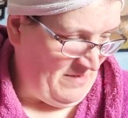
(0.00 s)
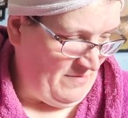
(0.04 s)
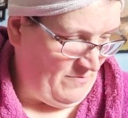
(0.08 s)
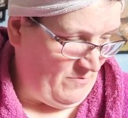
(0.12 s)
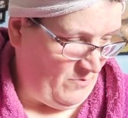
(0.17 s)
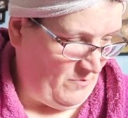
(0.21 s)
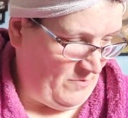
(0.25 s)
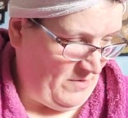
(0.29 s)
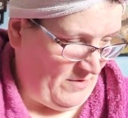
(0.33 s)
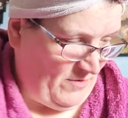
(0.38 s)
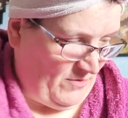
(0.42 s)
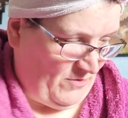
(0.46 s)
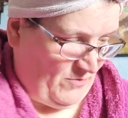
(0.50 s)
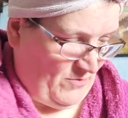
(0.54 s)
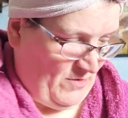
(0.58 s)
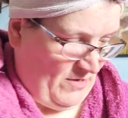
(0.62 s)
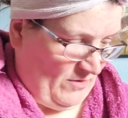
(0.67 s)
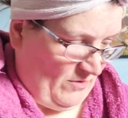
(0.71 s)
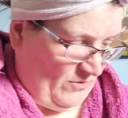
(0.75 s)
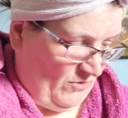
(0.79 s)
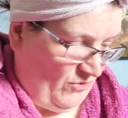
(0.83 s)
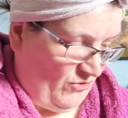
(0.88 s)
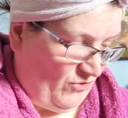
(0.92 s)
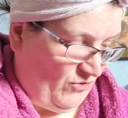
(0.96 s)
for various
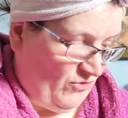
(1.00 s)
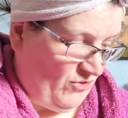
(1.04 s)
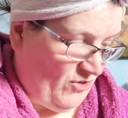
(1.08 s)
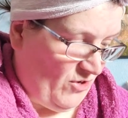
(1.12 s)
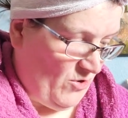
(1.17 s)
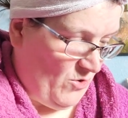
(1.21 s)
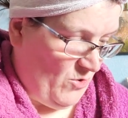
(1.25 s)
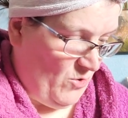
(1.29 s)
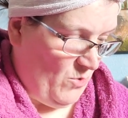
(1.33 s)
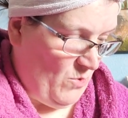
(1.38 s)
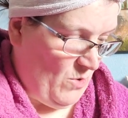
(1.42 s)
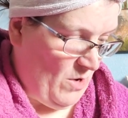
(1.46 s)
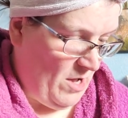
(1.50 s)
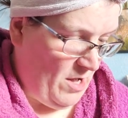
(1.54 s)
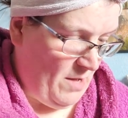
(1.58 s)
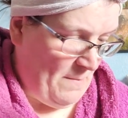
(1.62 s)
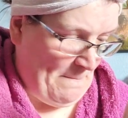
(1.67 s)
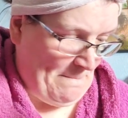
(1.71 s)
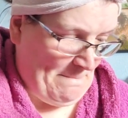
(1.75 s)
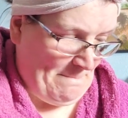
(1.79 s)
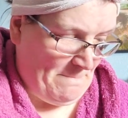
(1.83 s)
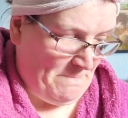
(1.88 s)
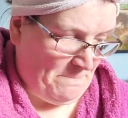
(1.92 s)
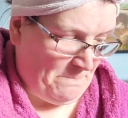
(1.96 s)
reasons. So,
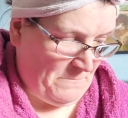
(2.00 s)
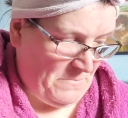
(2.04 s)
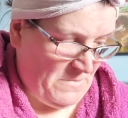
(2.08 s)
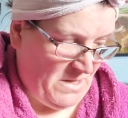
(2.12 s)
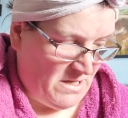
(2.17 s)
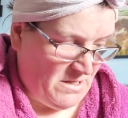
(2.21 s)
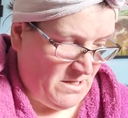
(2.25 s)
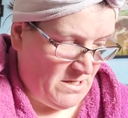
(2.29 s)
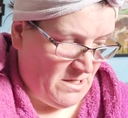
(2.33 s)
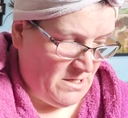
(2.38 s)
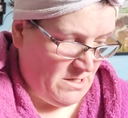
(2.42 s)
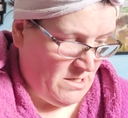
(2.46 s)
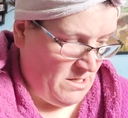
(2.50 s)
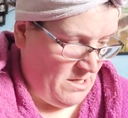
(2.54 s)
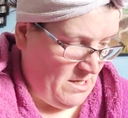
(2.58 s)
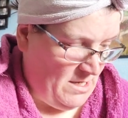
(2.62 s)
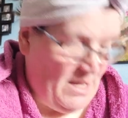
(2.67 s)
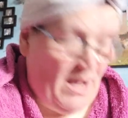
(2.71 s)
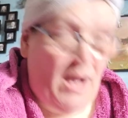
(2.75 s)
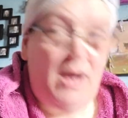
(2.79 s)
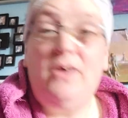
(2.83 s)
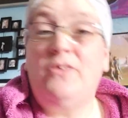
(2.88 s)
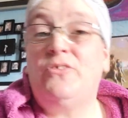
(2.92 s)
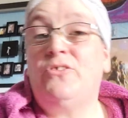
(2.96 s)

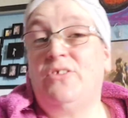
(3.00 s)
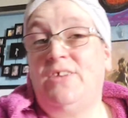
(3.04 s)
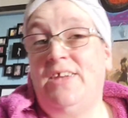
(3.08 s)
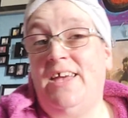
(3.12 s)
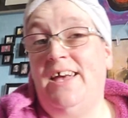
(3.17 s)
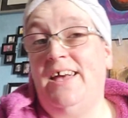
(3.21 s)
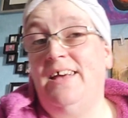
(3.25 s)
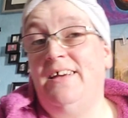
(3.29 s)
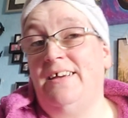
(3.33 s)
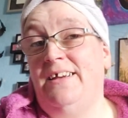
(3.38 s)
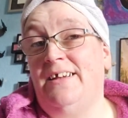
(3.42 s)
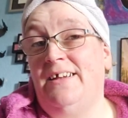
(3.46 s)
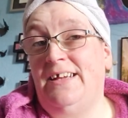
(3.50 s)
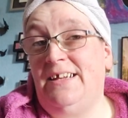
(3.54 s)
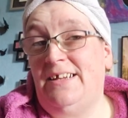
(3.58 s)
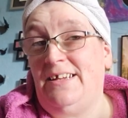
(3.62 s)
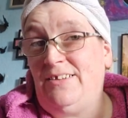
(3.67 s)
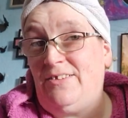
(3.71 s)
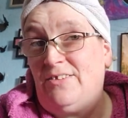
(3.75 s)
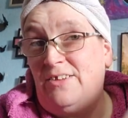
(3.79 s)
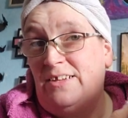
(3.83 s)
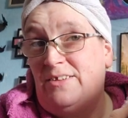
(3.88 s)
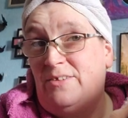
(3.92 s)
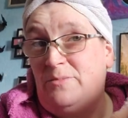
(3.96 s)
yeah,
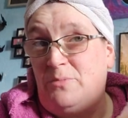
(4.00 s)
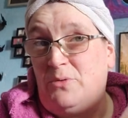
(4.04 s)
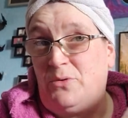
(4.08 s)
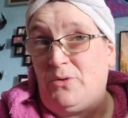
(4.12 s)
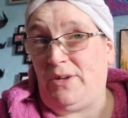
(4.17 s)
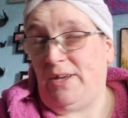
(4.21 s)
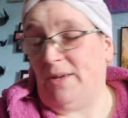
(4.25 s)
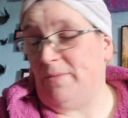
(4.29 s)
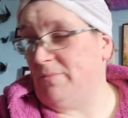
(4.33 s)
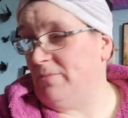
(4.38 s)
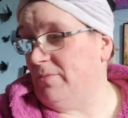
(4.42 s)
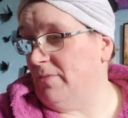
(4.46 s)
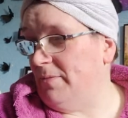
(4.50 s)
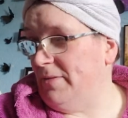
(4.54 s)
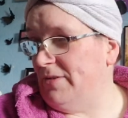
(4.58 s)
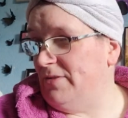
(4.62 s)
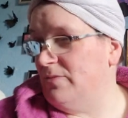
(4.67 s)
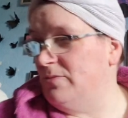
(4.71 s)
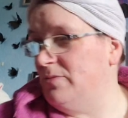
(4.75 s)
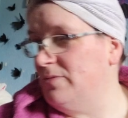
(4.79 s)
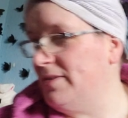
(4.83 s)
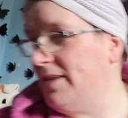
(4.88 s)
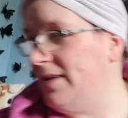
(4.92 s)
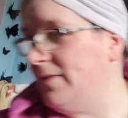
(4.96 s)
it's a board game. I
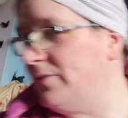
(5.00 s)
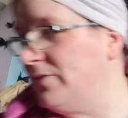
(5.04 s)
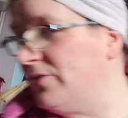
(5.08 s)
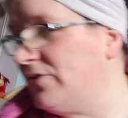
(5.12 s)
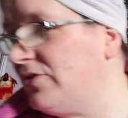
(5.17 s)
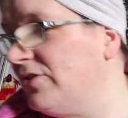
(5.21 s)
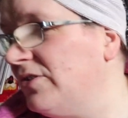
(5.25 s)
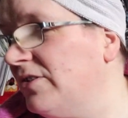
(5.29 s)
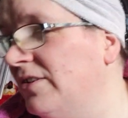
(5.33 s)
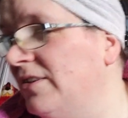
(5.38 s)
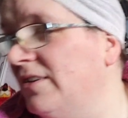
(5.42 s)
mean, that was